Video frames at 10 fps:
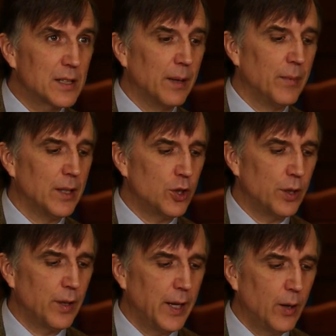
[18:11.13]
As I
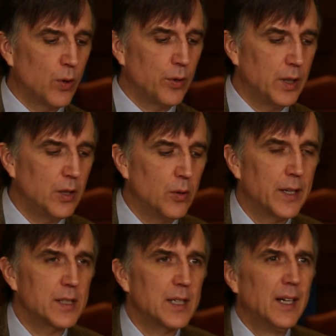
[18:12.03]
mentioned, they were the
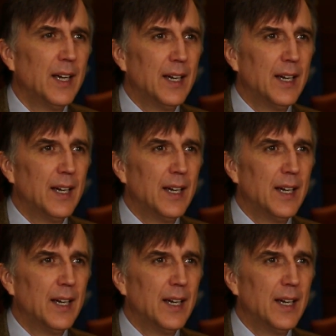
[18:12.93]
US,